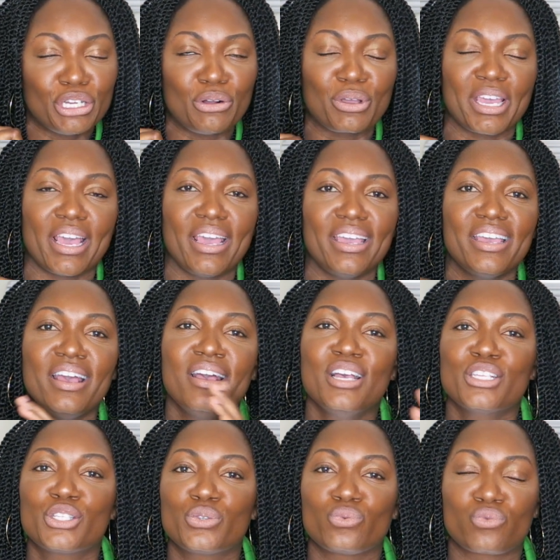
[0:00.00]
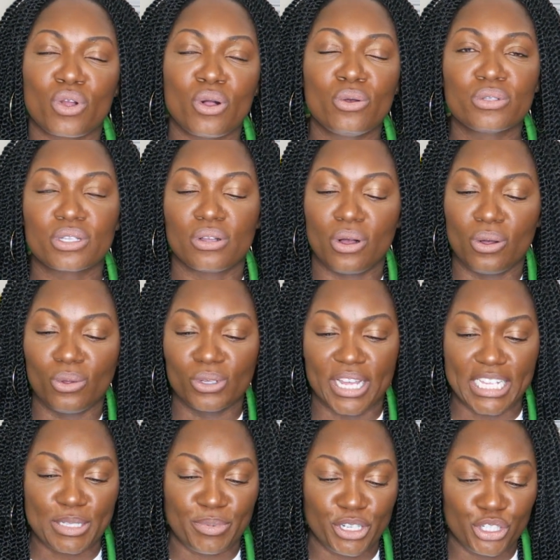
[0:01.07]
Okay, rose gold
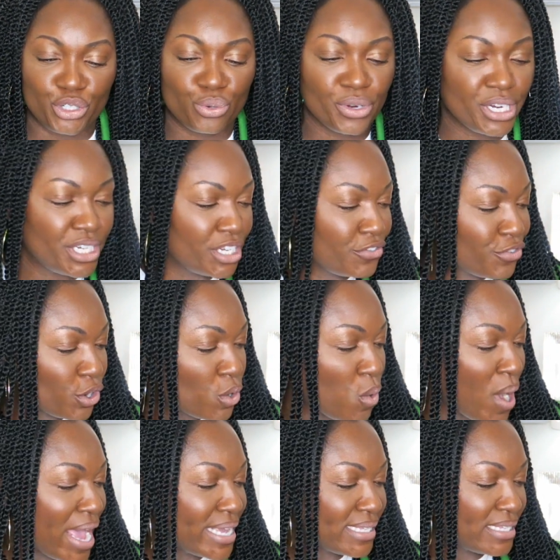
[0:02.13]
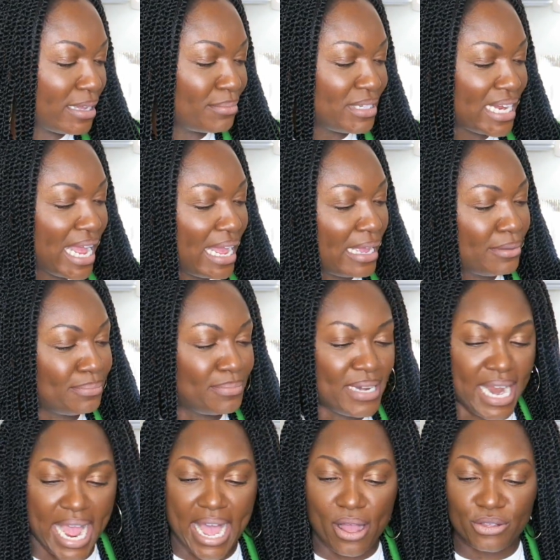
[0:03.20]
has been trending for quite some time
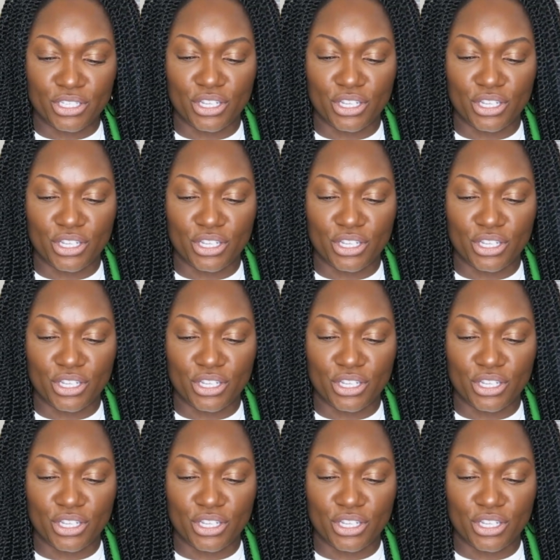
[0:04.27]
now,